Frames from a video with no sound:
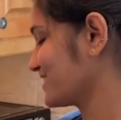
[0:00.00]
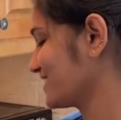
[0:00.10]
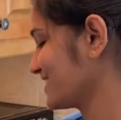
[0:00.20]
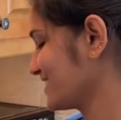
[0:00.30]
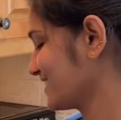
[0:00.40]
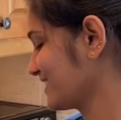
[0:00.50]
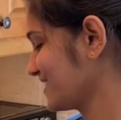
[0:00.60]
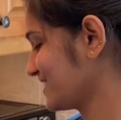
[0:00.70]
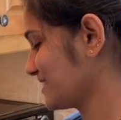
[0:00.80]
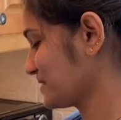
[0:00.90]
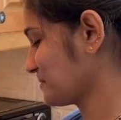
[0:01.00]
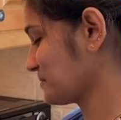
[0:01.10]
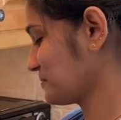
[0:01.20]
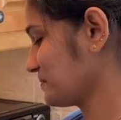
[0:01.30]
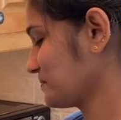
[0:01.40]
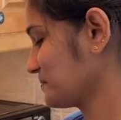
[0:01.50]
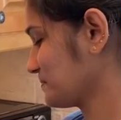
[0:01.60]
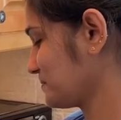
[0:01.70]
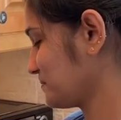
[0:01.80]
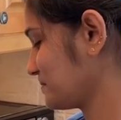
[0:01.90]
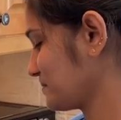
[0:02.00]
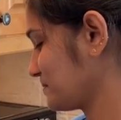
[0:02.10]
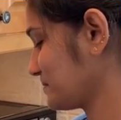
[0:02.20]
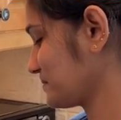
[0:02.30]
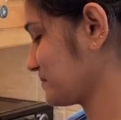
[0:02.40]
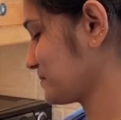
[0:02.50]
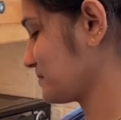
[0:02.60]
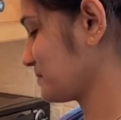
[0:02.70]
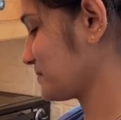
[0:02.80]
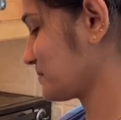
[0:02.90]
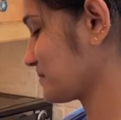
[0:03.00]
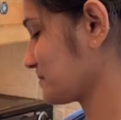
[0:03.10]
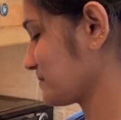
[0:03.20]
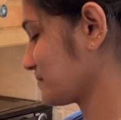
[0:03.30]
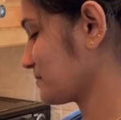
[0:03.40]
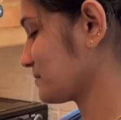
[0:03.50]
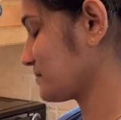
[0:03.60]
That's wonderful. Yay. And it's getting warm.